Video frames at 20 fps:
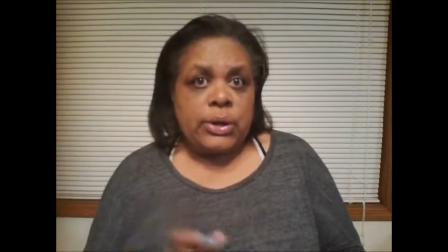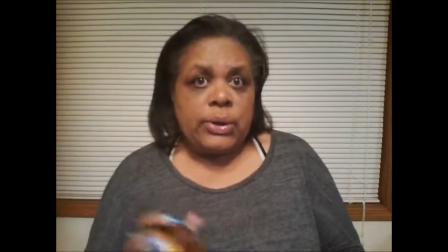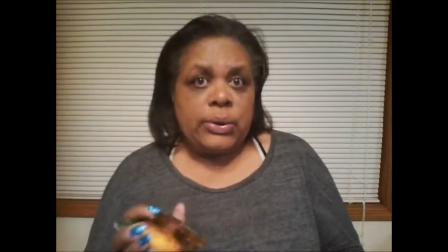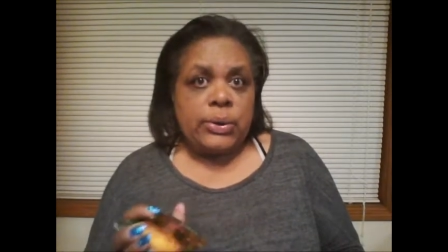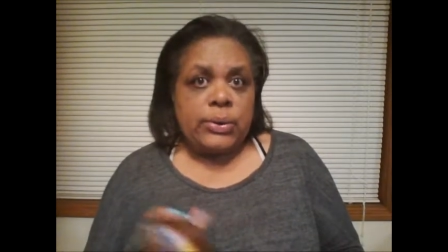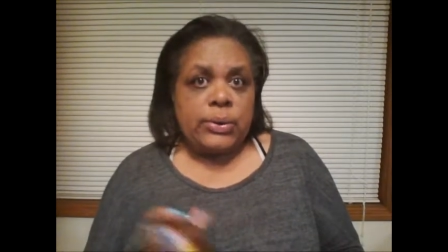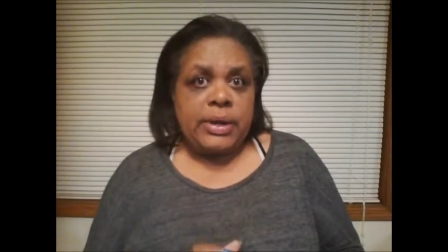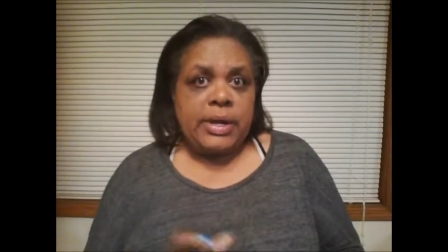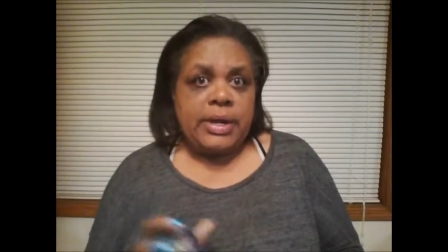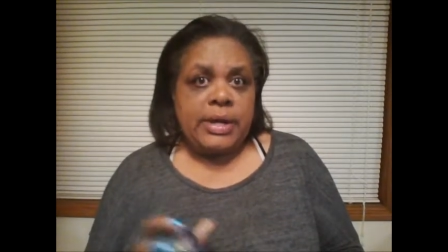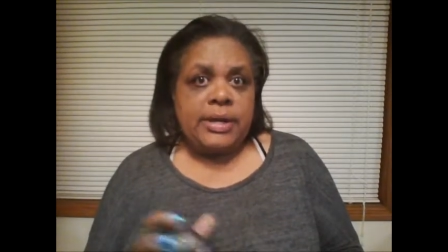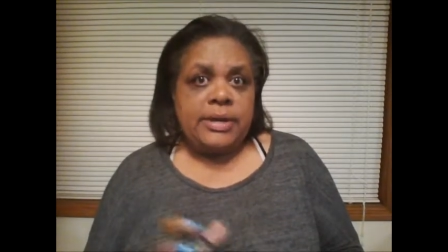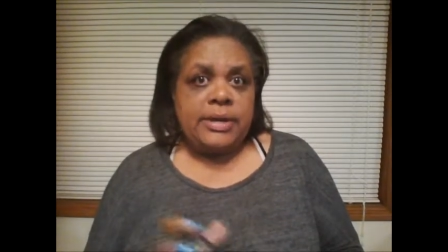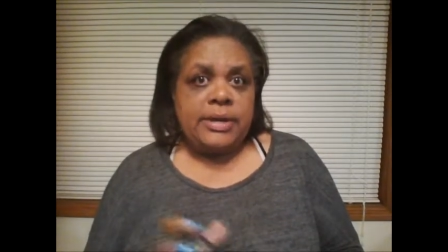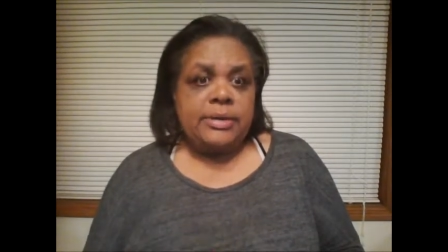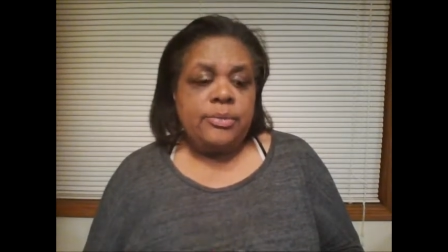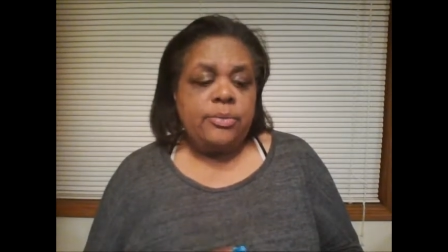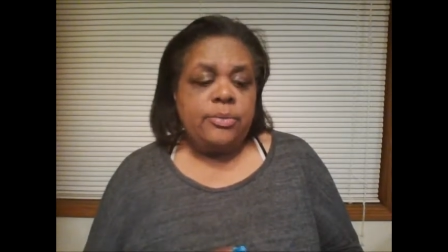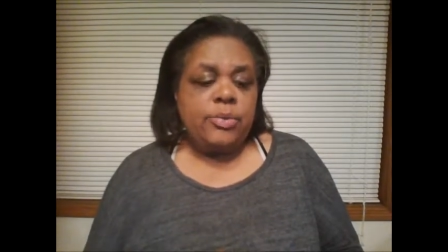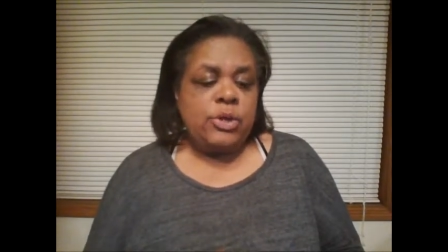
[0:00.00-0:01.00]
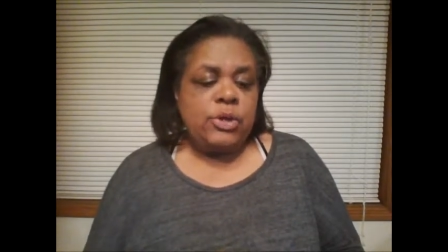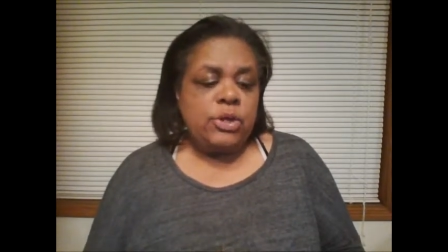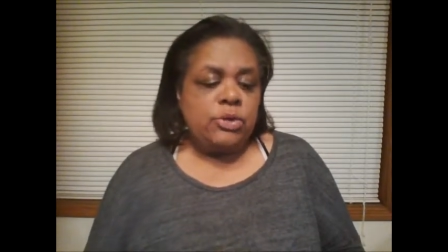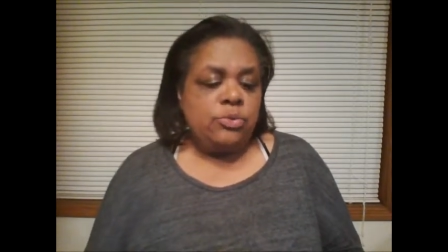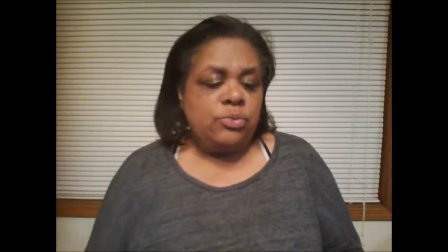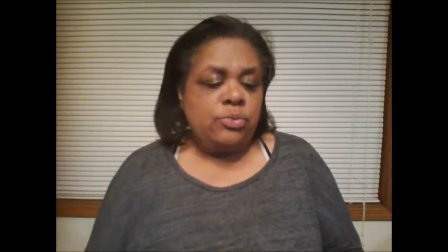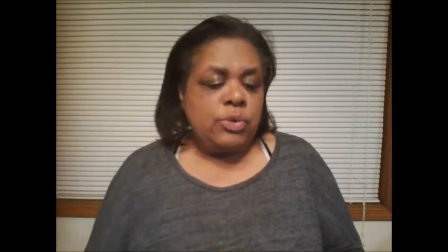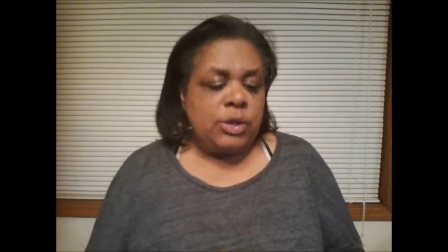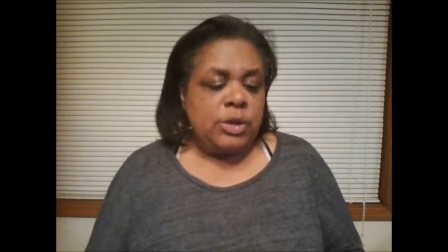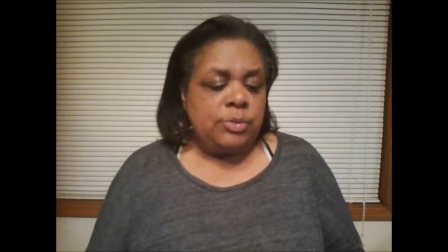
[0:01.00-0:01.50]
Okay?
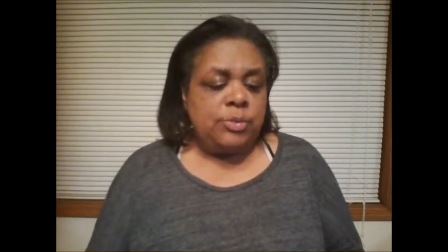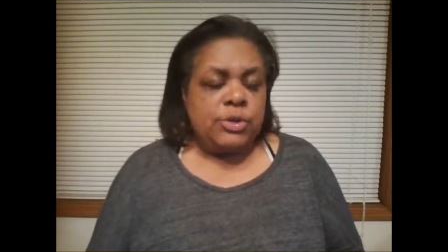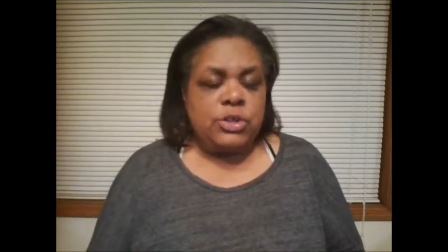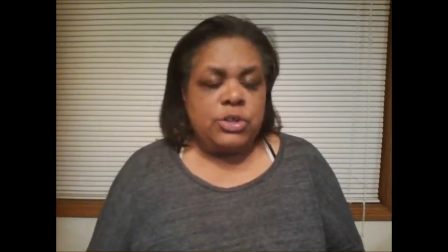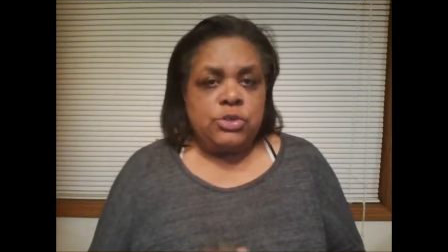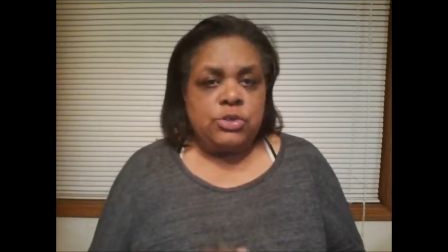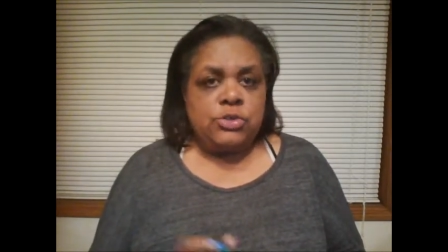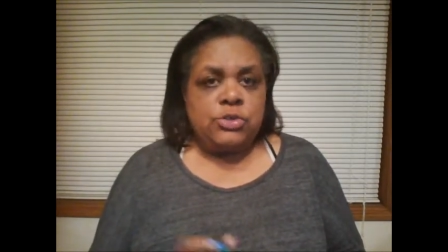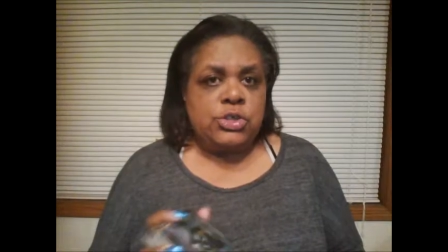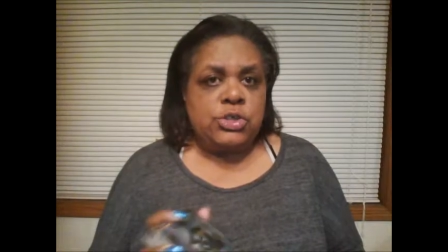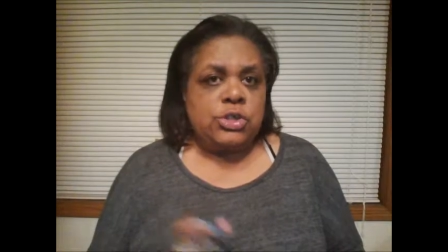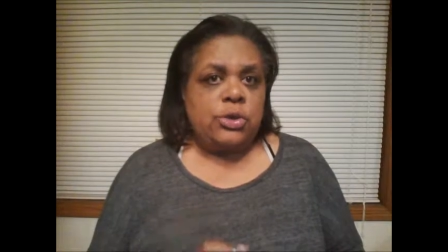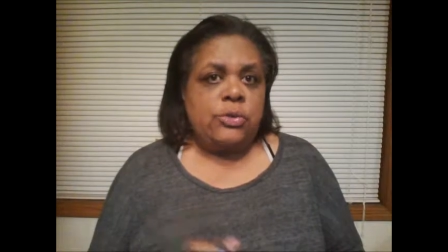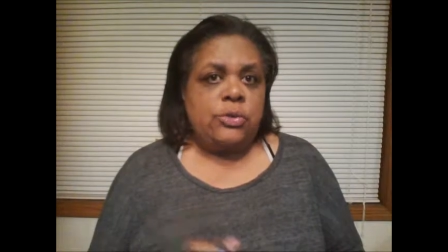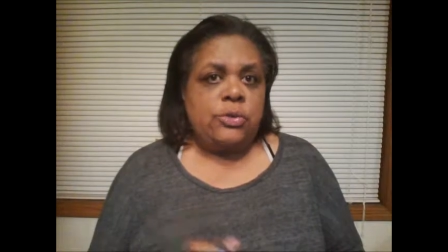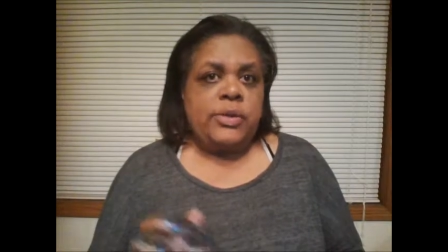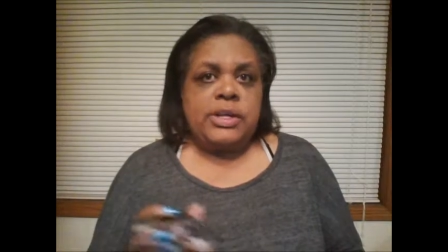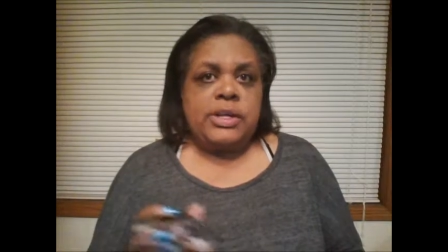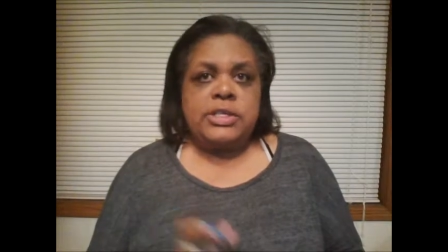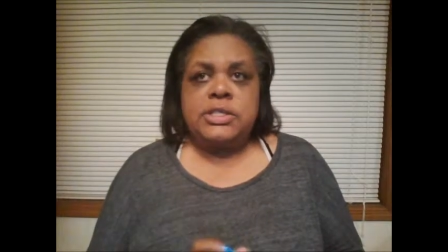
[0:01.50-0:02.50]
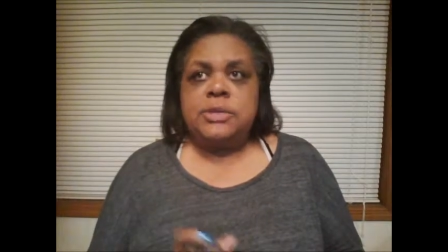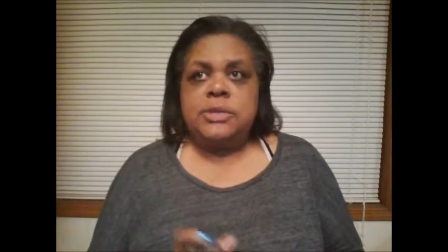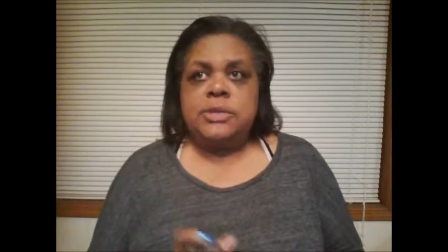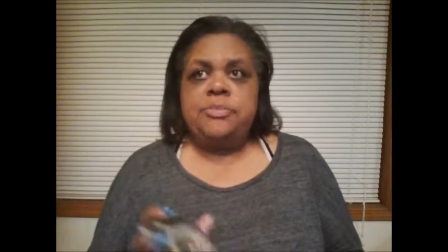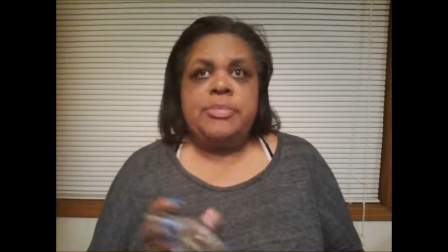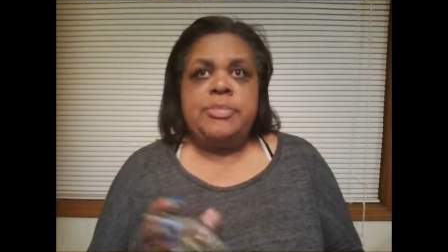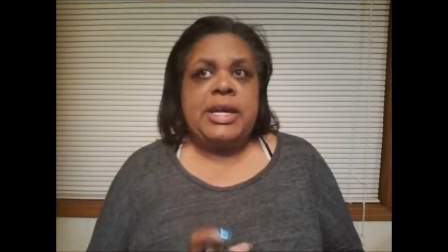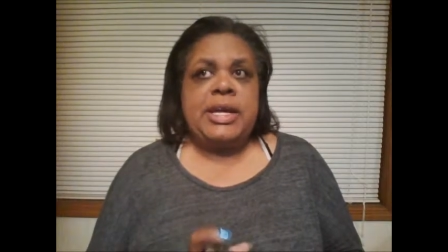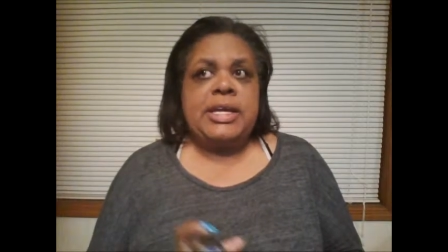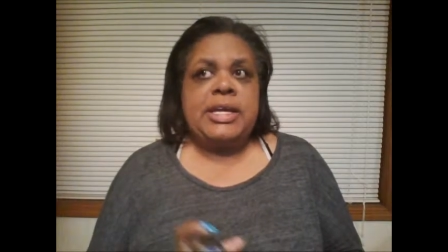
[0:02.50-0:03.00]
You reap what you sow. That's a
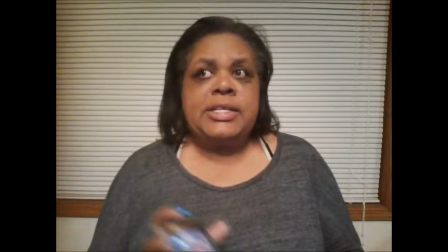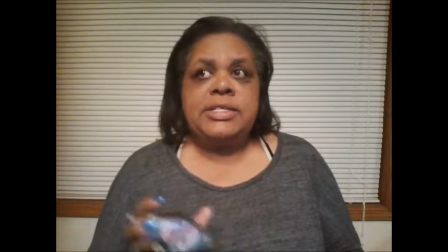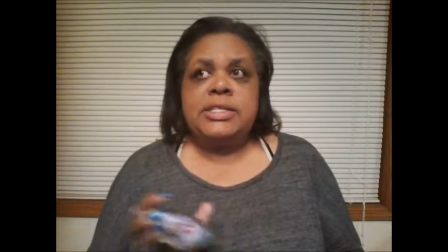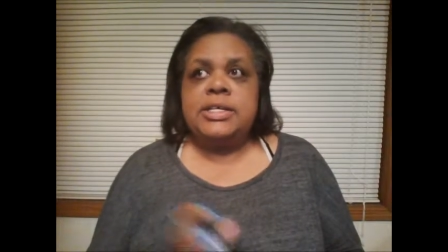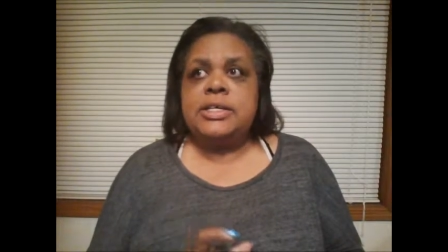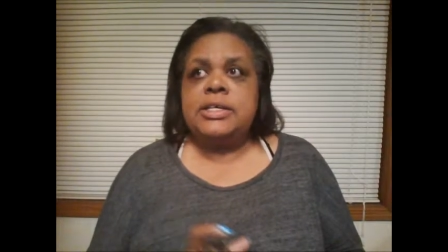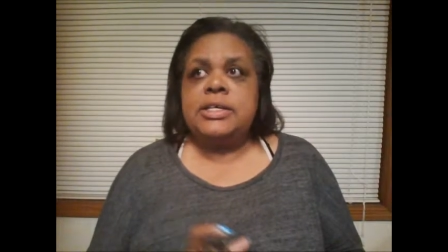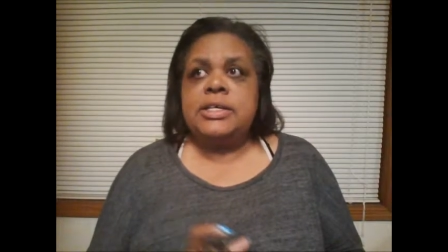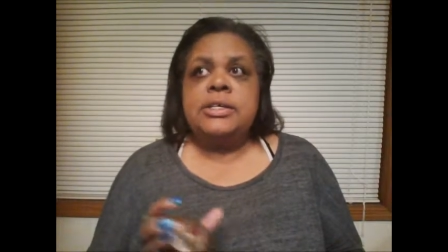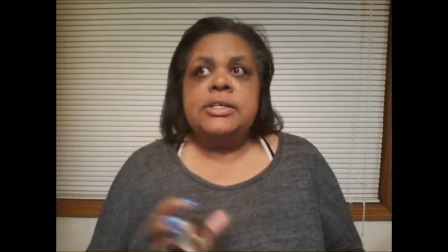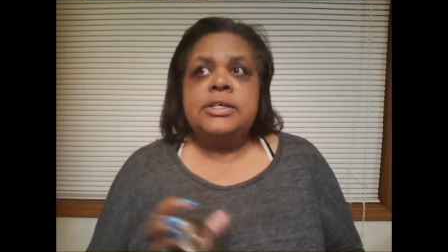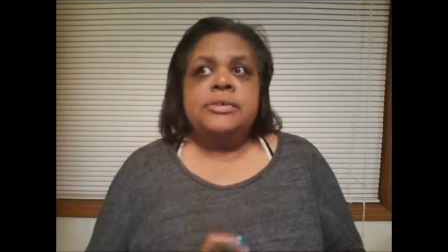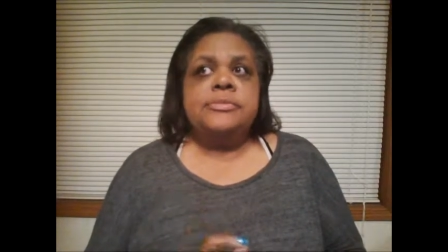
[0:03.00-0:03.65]
basic,